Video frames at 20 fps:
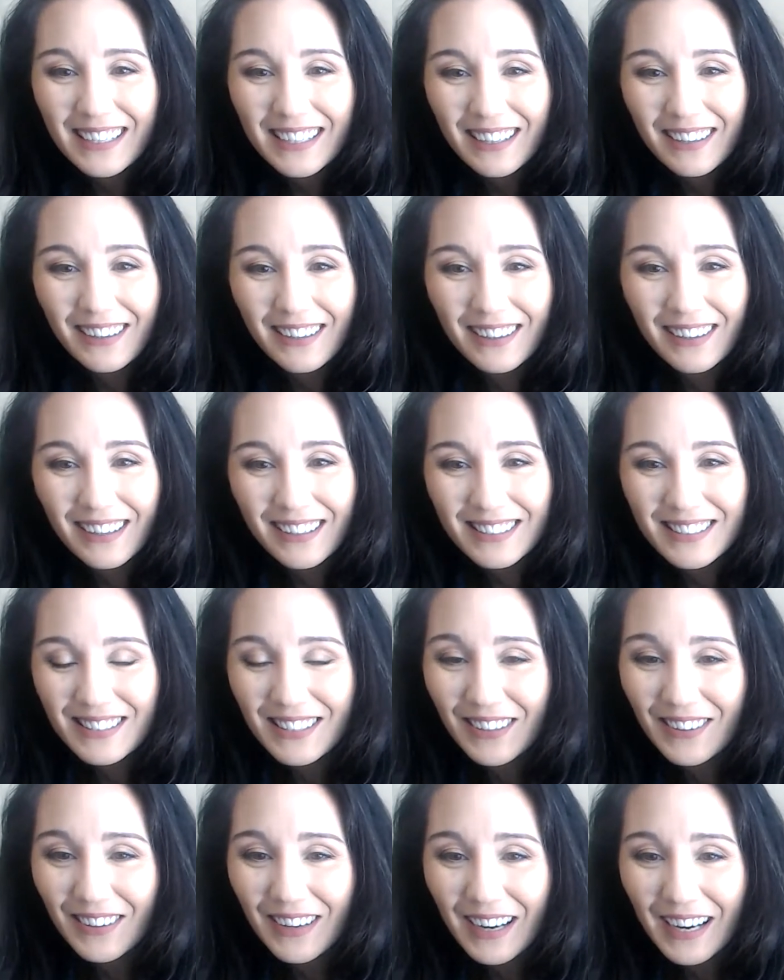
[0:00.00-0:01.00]
Oh,
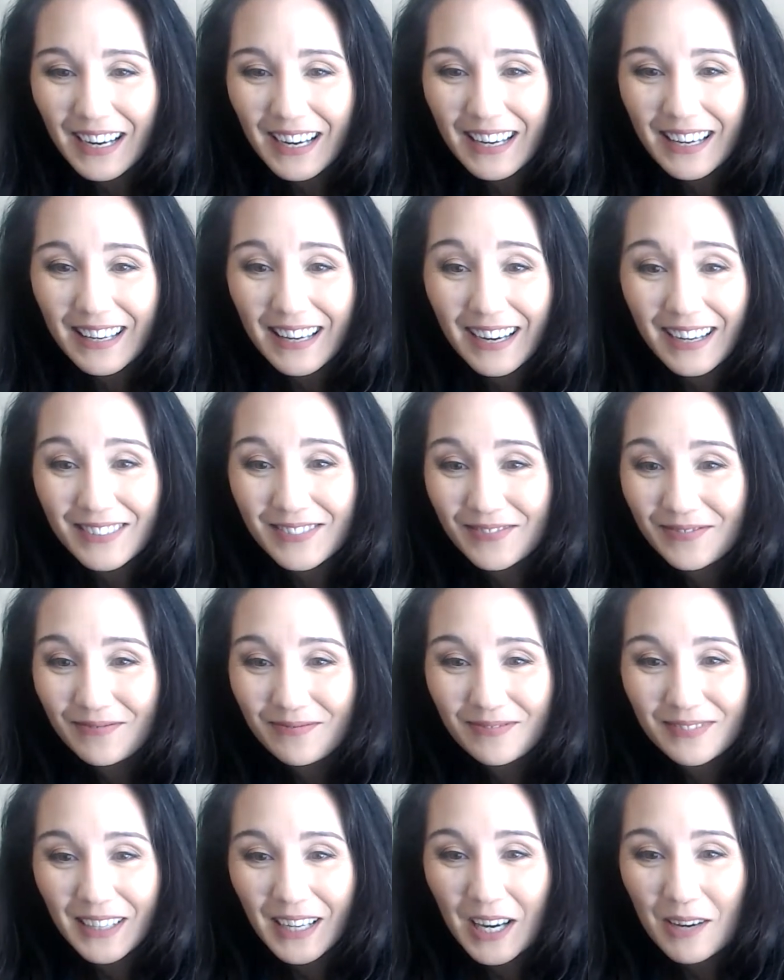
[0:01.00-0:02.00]
so I
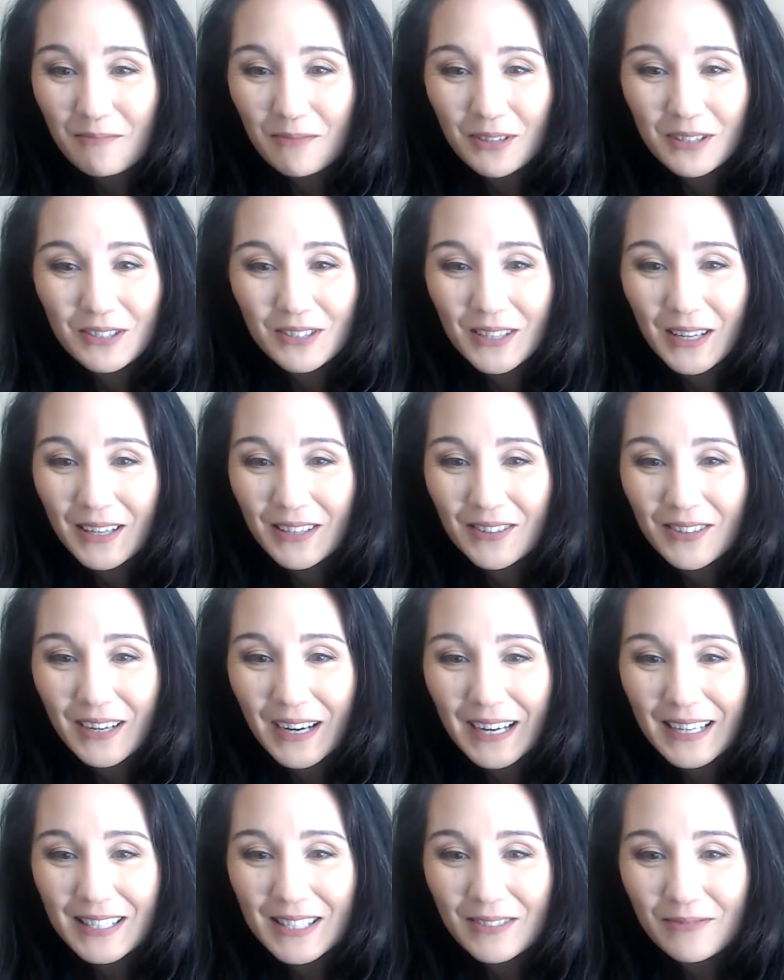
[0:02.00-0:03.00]
appreciate you
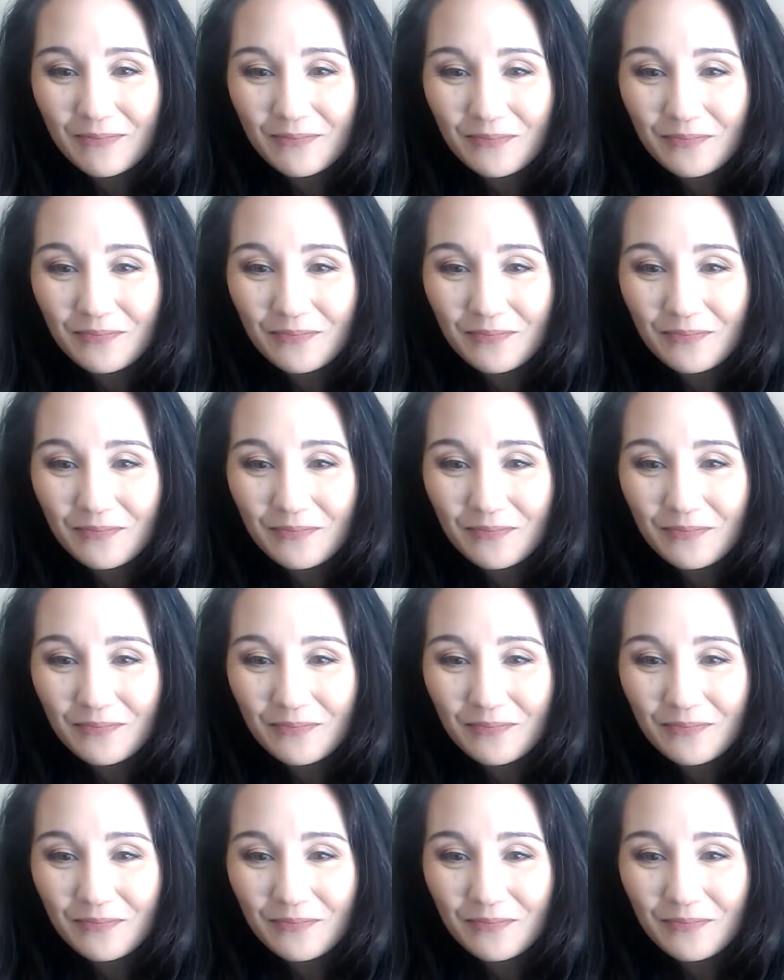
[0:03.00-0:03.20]
guys.